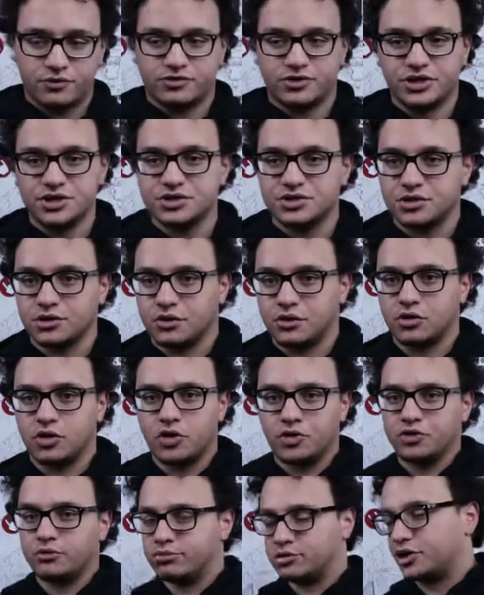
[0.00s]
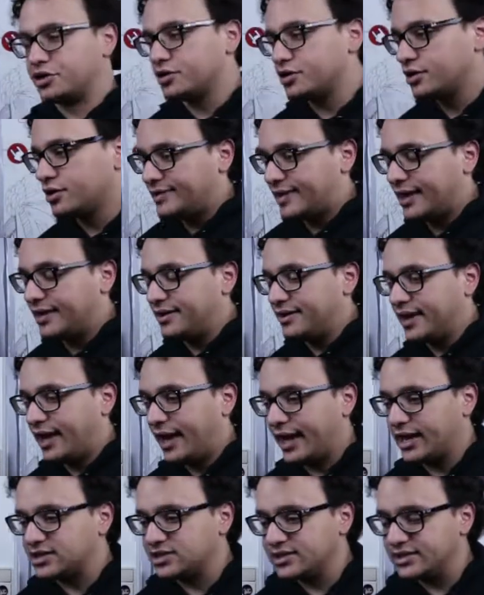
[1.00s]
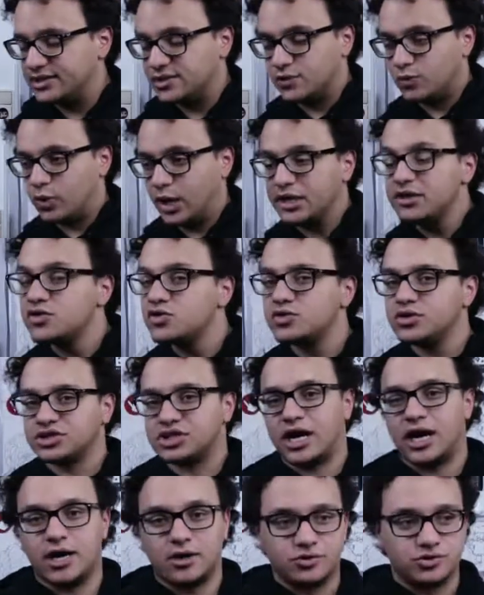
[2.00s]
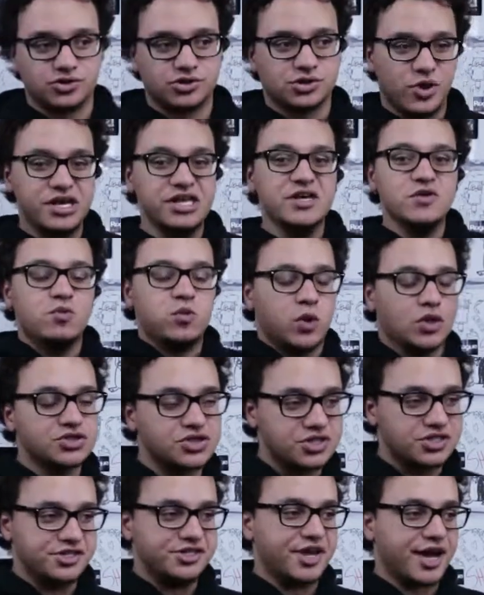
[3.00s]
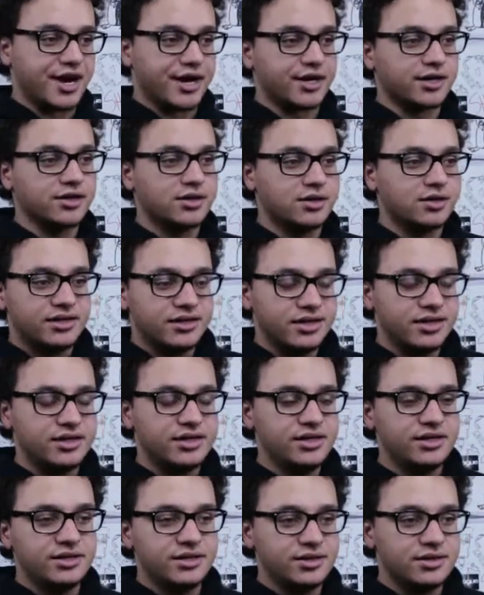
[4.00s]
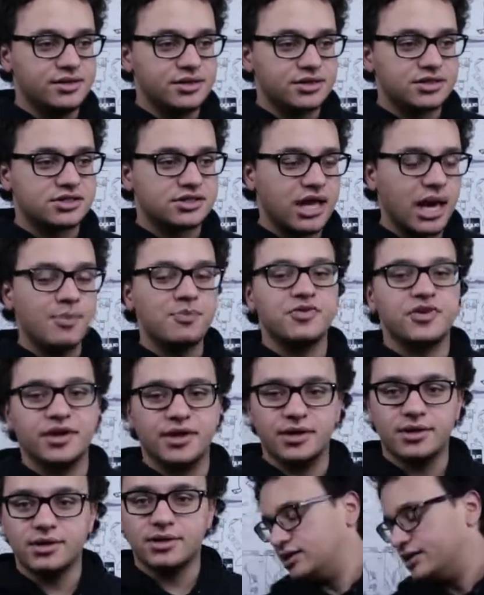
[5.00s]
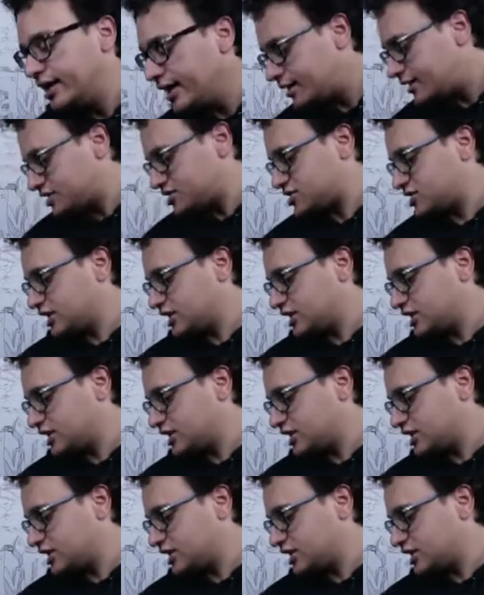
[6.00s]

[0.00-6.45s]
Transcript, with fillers: Chris, her older brother. Then they actually went to his house. When he wasn't there, he stepped in, licked his